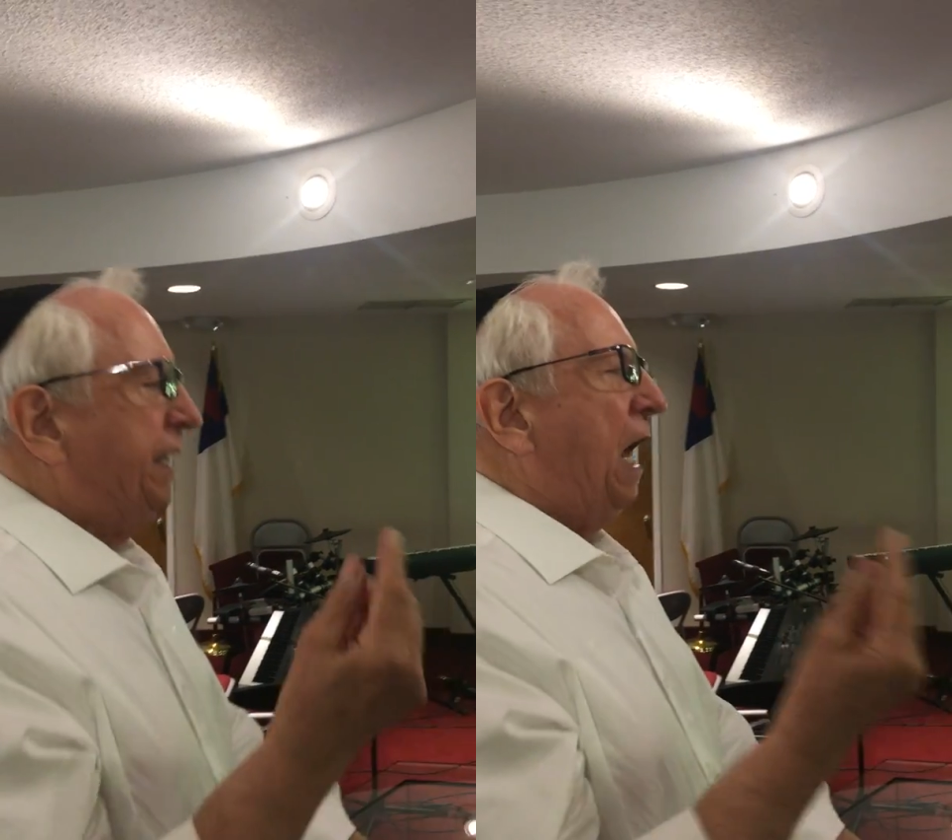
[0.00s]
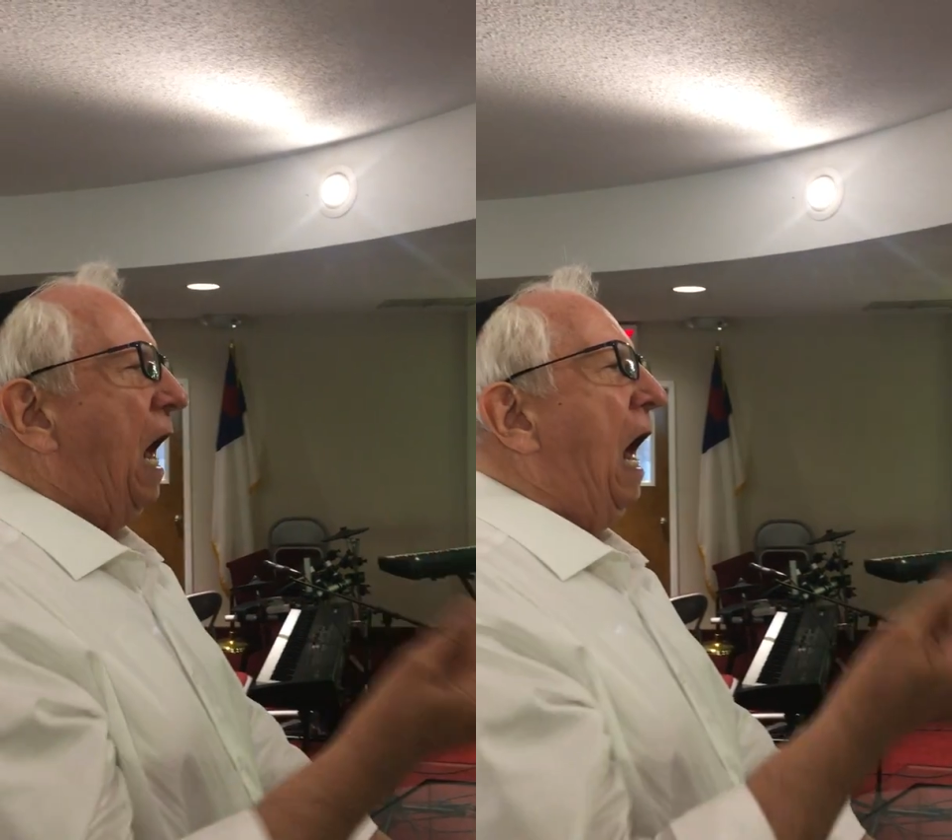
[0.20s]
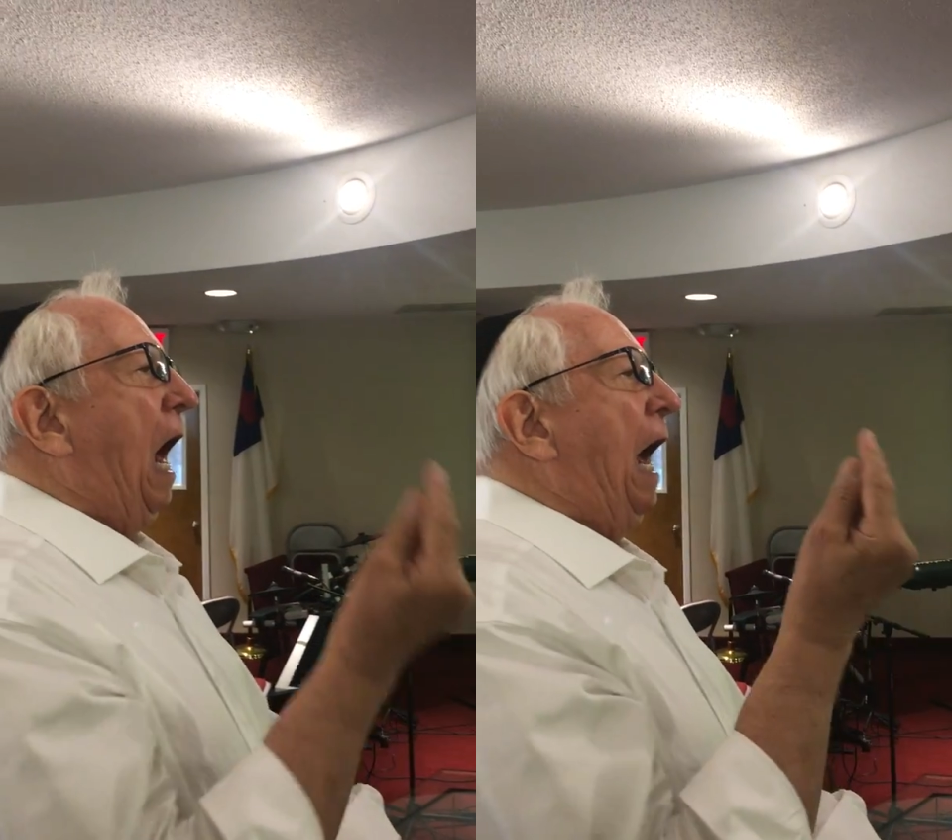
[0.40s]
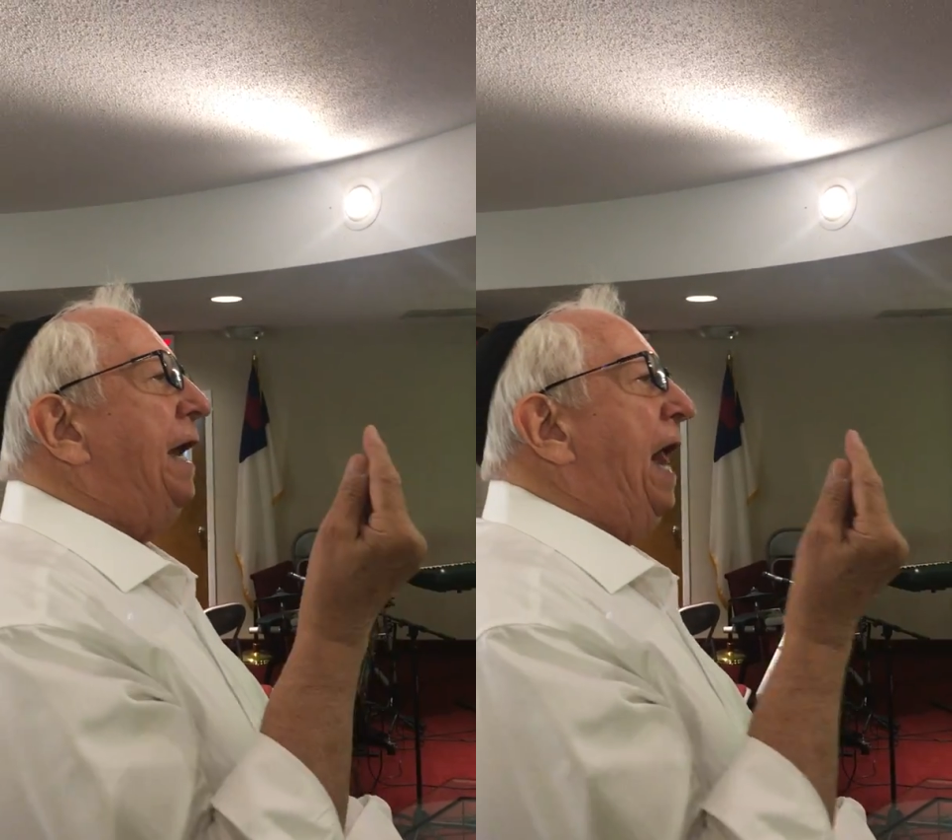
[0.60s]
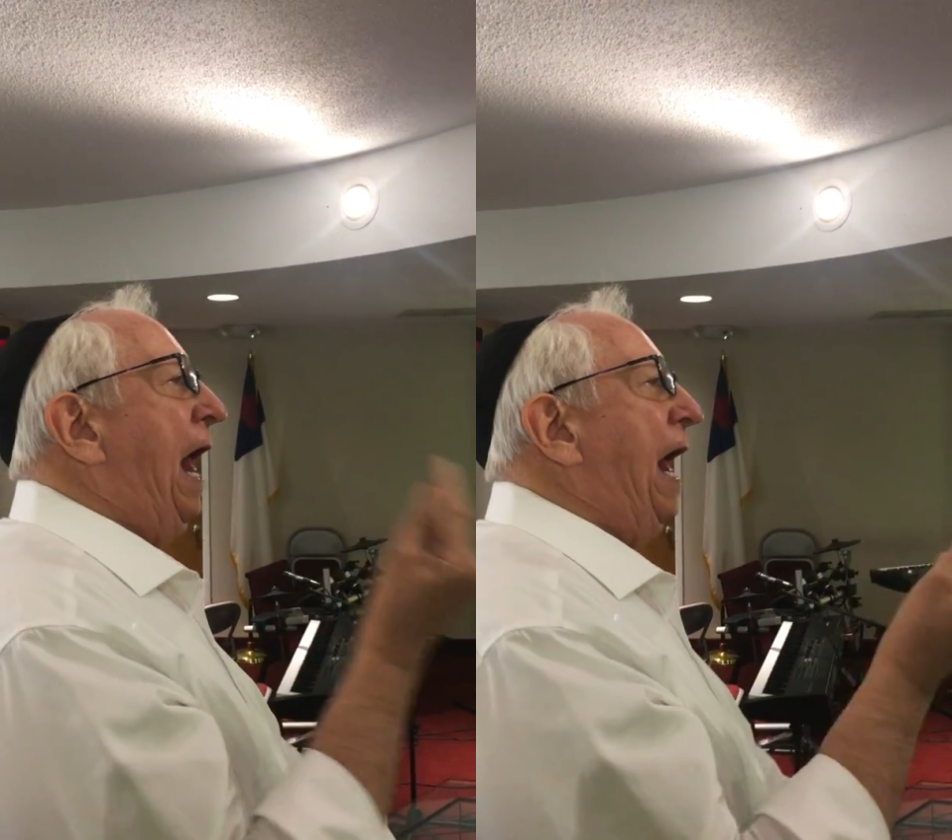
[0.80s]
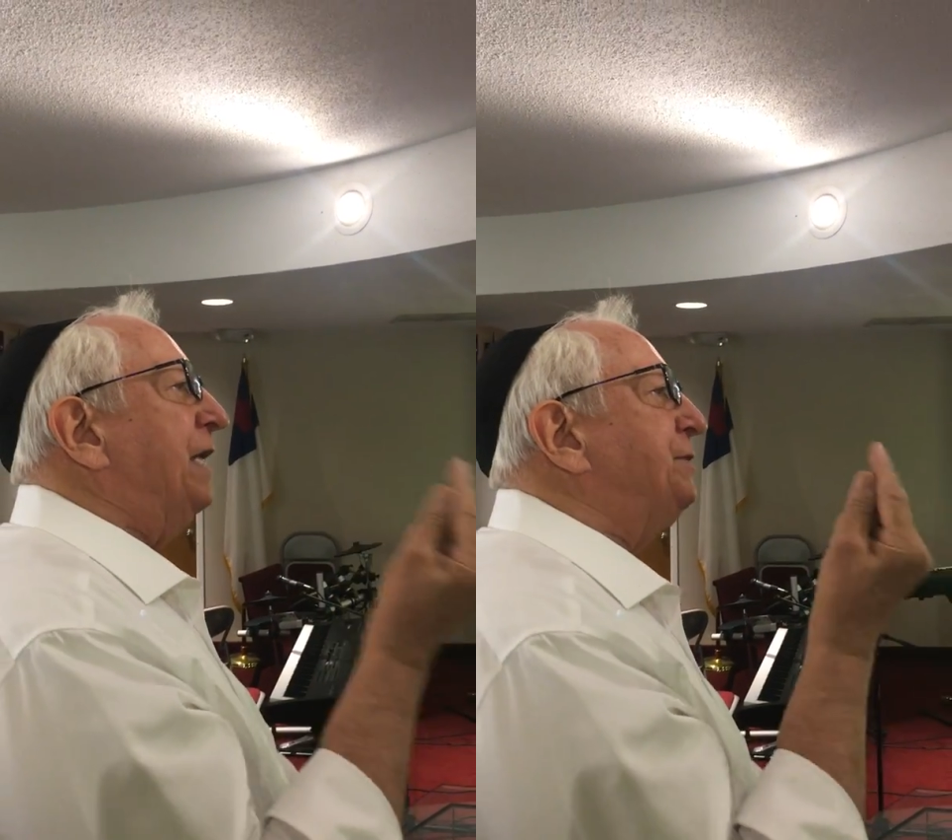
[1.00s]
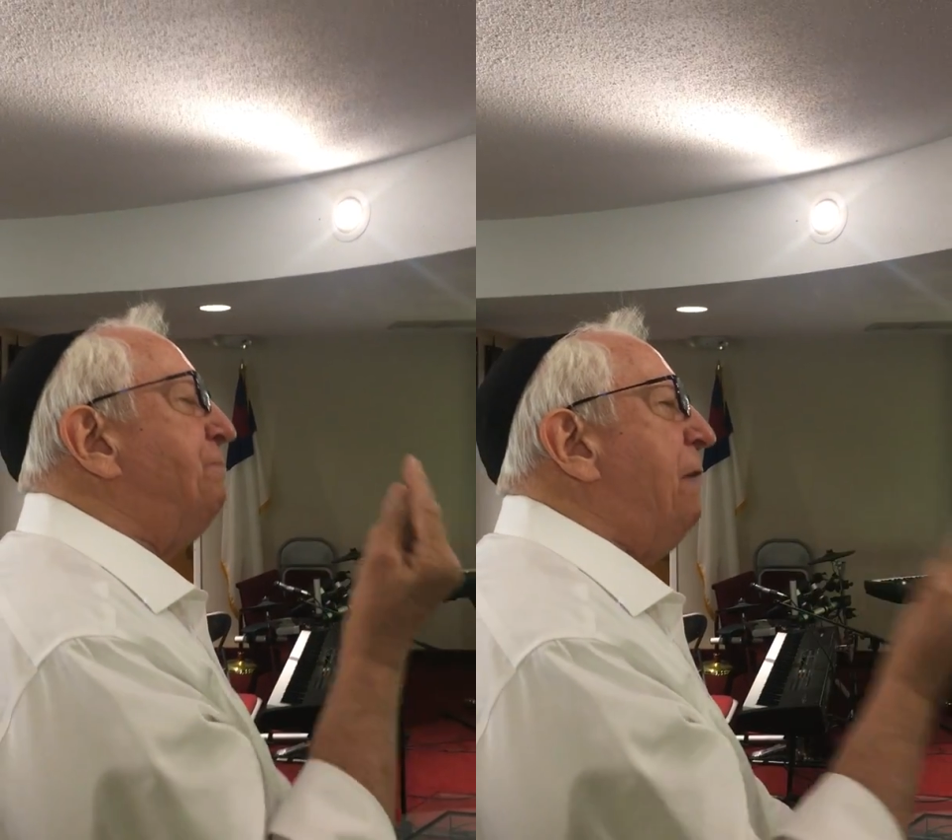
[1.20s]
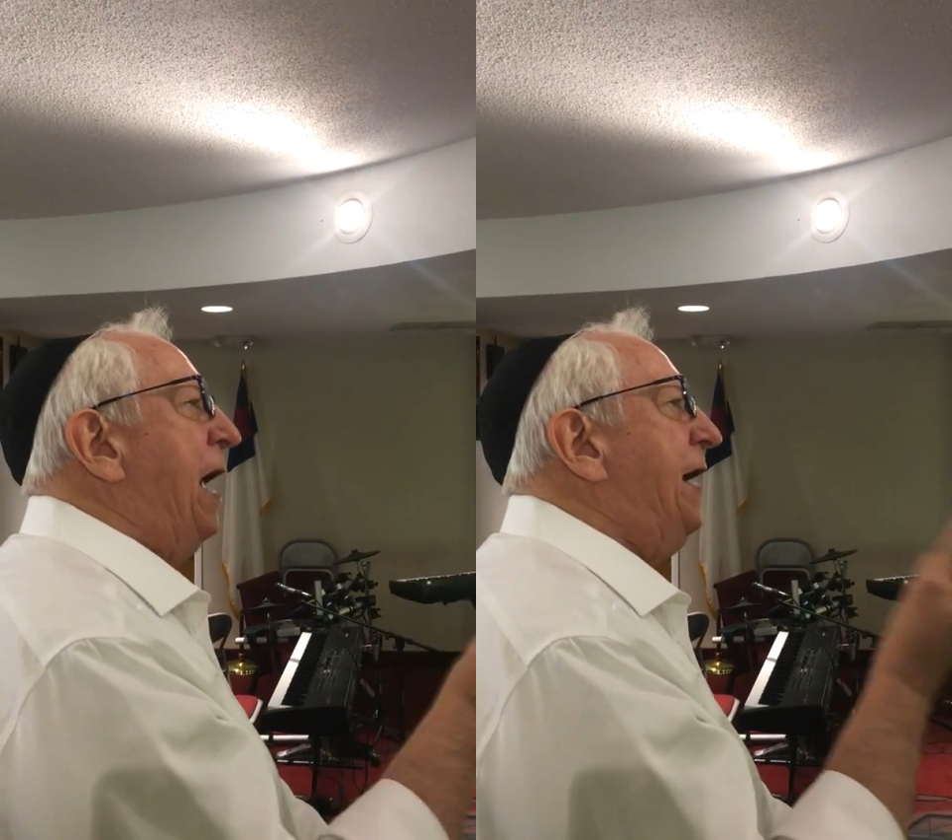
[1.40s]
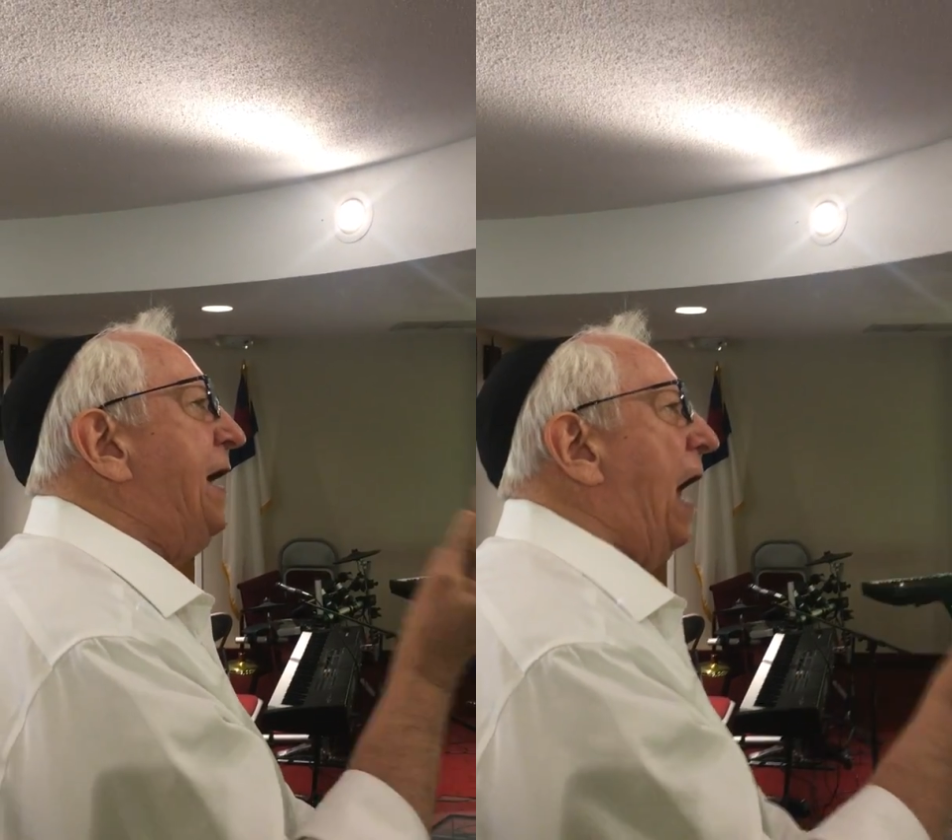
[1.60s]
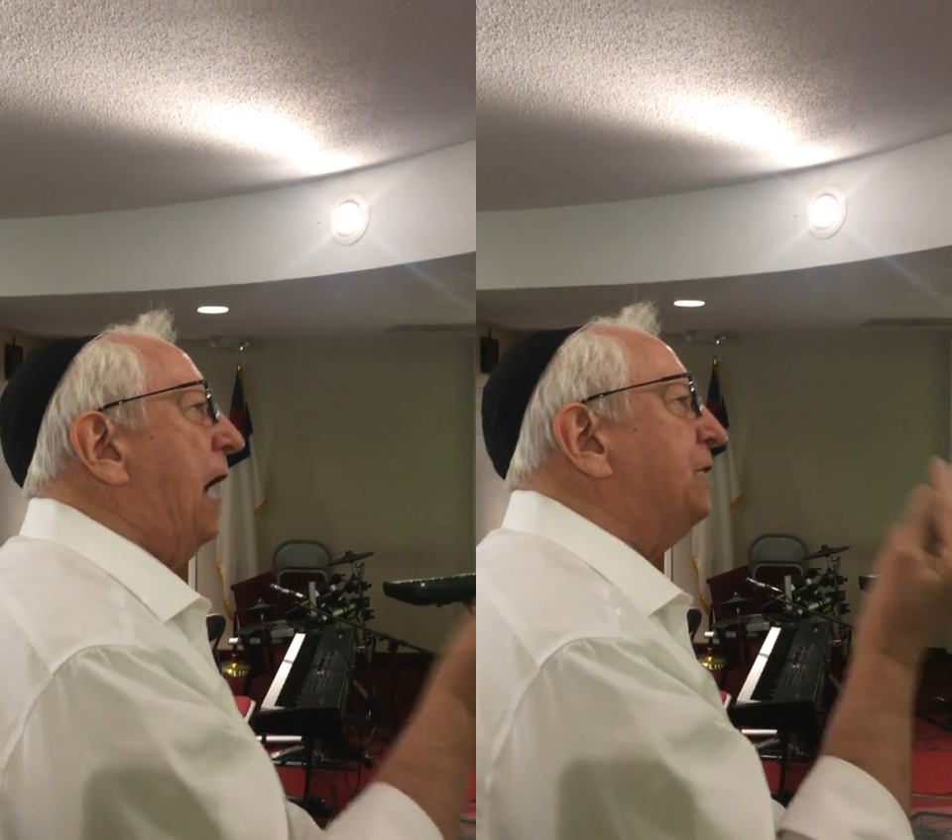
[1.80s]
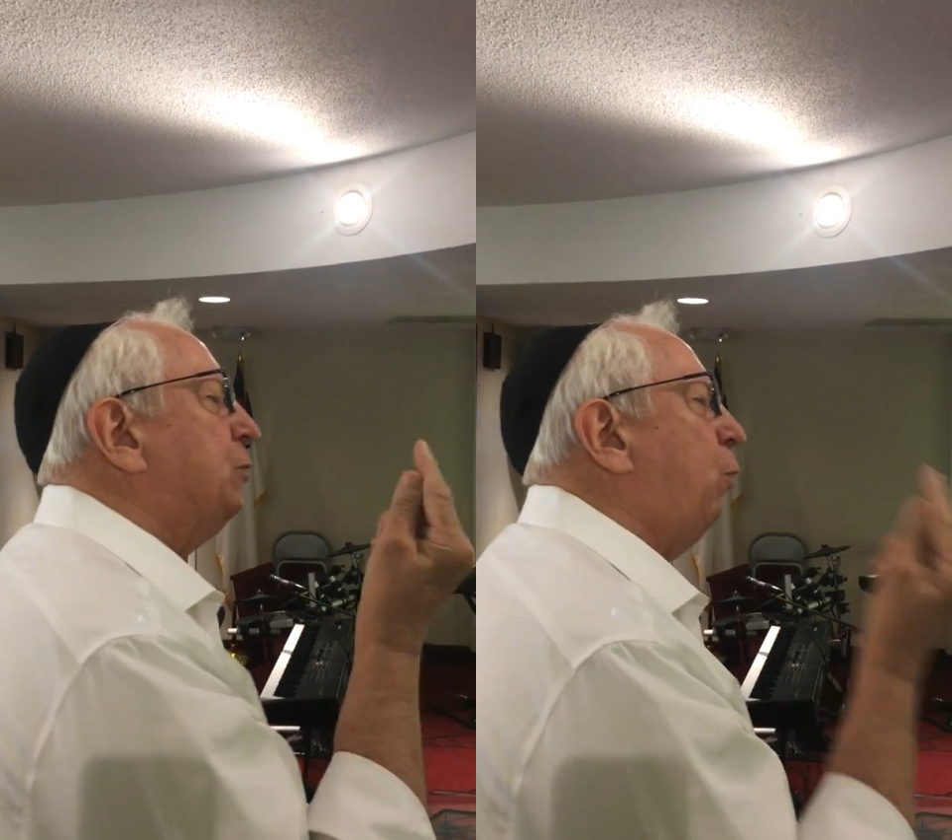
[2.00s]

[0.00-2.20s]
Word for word: God has made us